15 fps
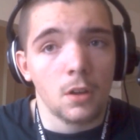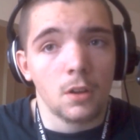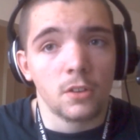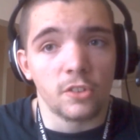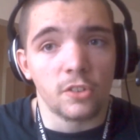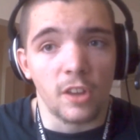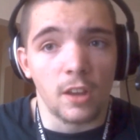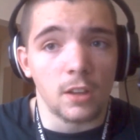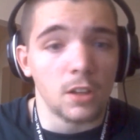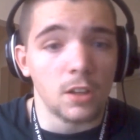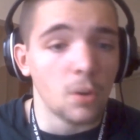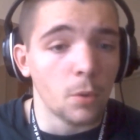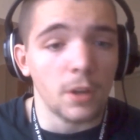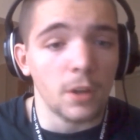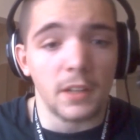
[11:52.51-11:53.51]
saying, you know
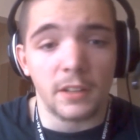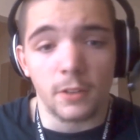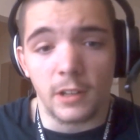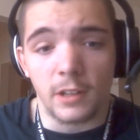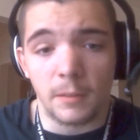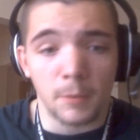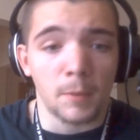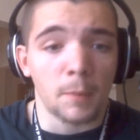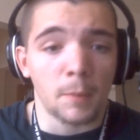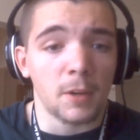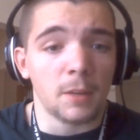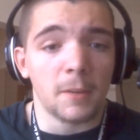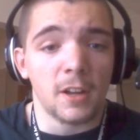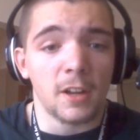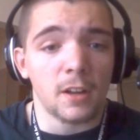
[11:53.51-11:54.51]
what, either give me my money
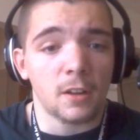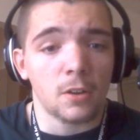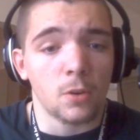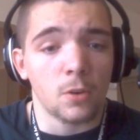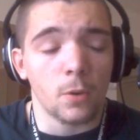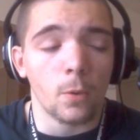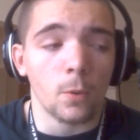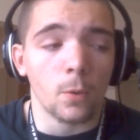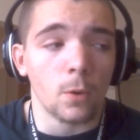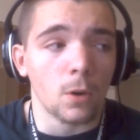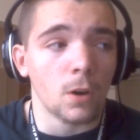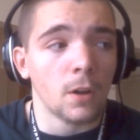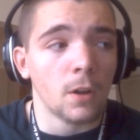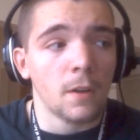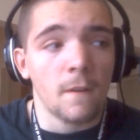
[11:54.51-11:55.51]
back or